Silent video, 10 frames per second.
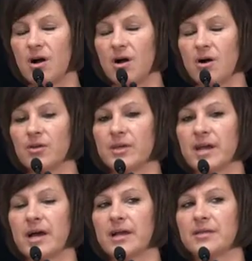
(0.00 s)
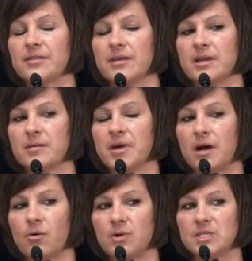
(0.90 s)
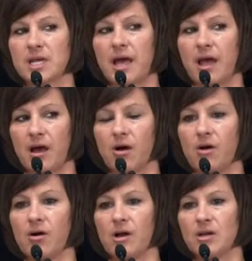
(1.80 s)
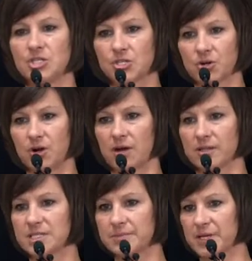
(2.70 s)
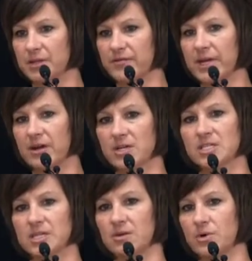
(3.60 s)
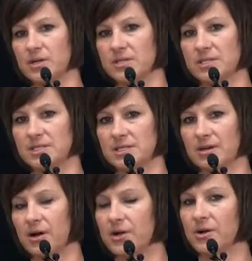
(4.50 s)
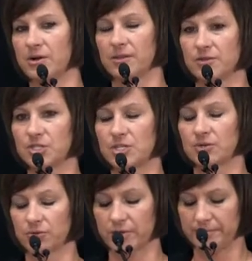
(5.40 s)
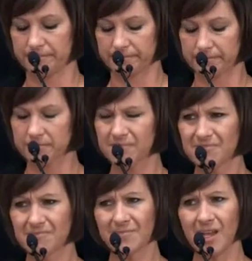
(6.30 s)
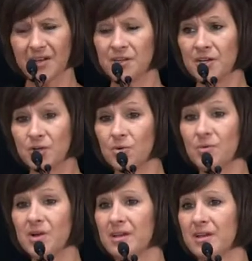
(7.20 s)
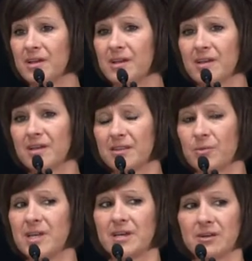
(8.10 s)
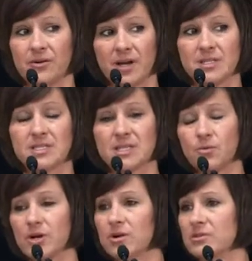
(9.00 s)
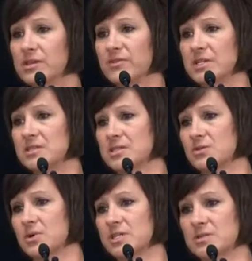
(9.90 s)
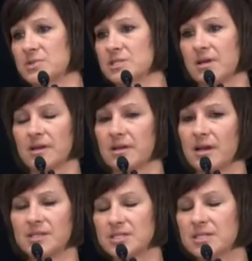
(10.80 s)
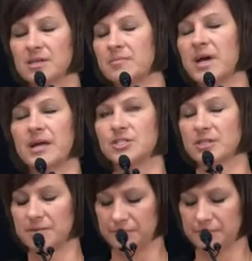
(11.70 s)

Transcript: all that I could think about was how strong the smell of kerosene was on her and those children. I knew that we had to go out and see what her living situation was like. I just couldn't imagine.